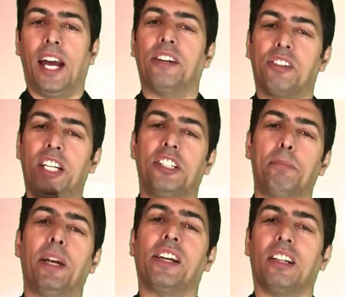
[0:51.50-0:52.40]
and
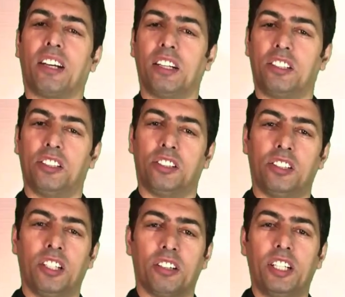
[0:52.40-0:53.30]
related medical
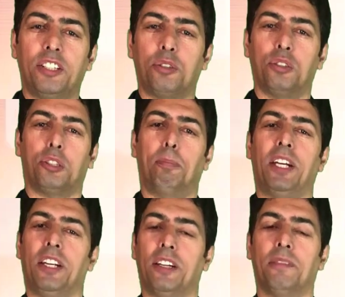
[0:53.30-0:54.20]
conditions related to
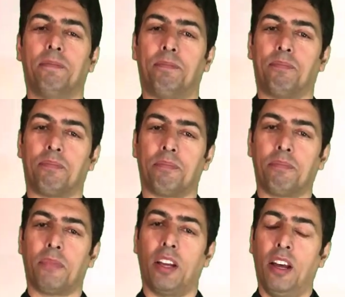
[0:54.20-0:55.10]
spleen.
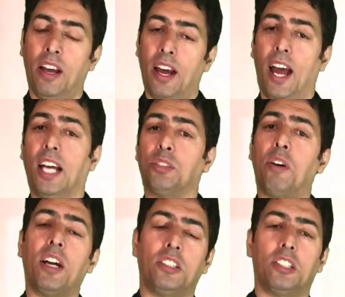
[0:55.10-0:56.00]
As
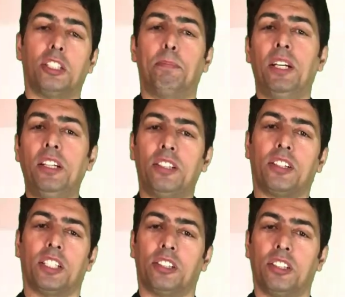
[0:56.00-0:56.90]
far as the spleen is
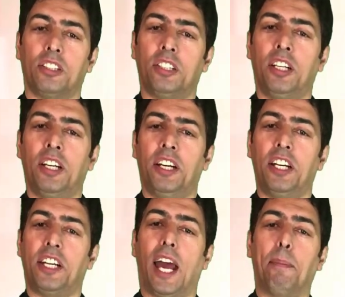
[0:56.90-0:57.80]
concerned,
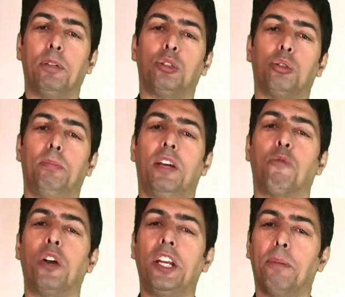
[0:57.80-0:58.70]
it happens to be a
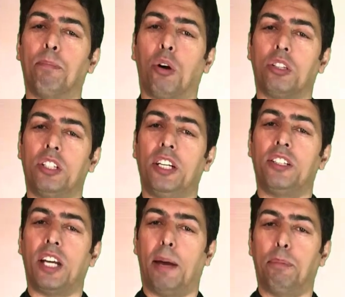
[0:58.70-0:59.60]
very important
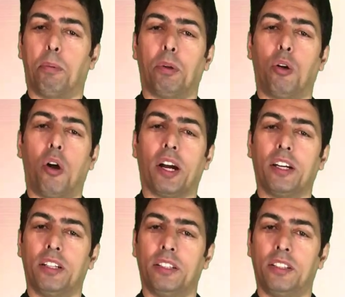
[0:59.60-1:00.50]
intra-abdominal
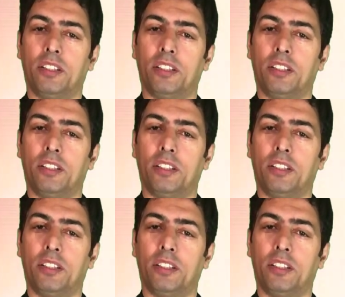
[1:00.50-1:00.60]
organ